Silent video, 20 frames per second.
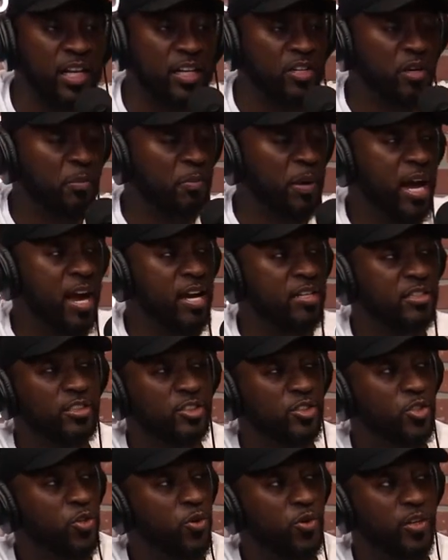And your passion
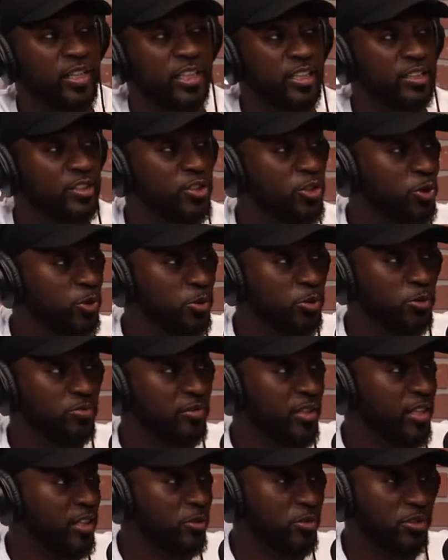is growing into,
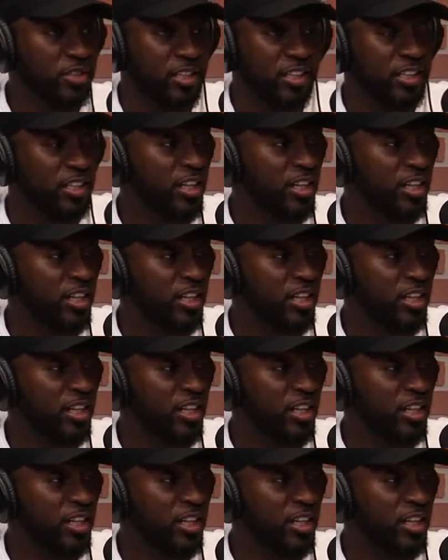like you said,